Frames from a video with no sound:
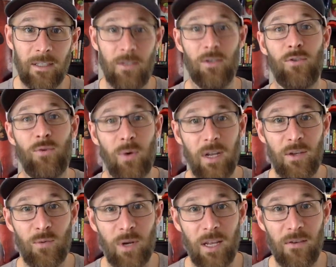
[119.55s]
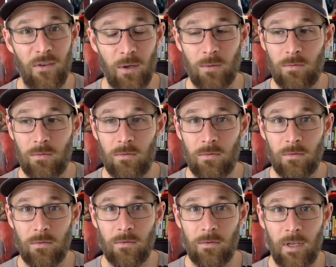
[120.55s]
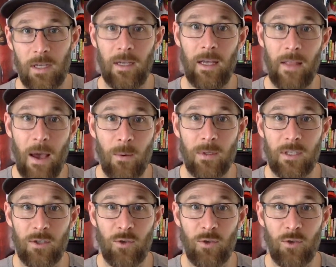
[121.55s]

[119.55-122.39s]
until 2022, and that was in